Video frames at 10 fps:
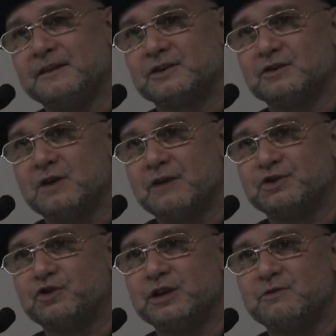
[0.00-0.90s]
So I
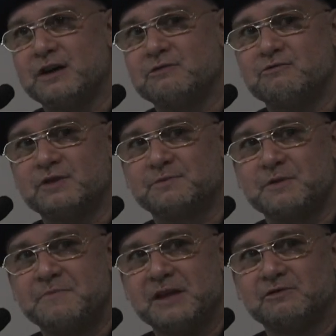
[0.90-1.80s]
was the only one who was
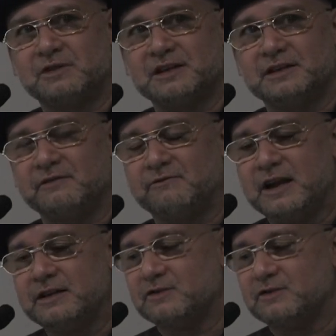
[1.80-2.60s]
prepared to testify,